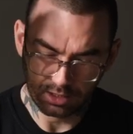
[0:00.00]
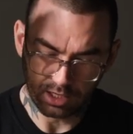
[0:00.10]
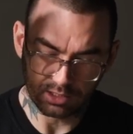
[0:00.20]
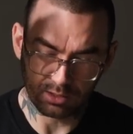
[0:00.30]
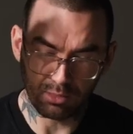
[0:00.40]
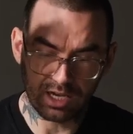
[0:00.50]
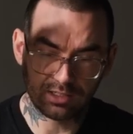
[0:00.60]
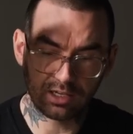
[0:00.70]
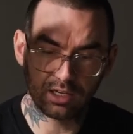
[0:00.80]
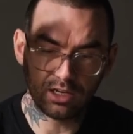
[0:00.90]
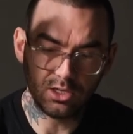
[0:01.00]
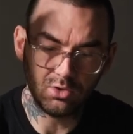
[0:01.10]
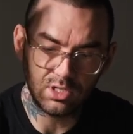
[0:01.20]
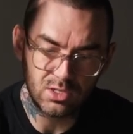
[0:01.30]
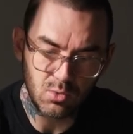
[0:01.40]
It's amazing, and you
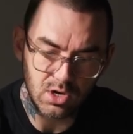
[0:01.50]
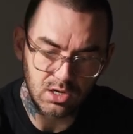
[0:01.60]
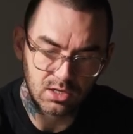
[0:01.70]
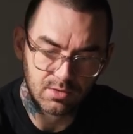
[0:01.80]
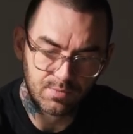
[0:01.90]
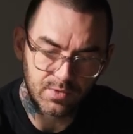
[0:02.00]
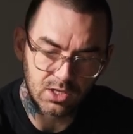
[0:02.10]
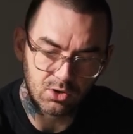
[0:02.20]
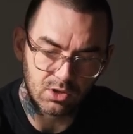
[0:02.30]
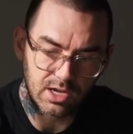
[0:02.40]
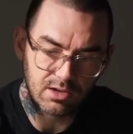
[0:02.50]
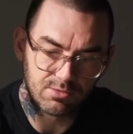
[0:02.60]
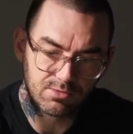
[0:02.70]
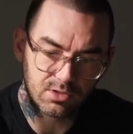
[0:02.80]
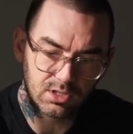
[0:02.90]
need one in your life.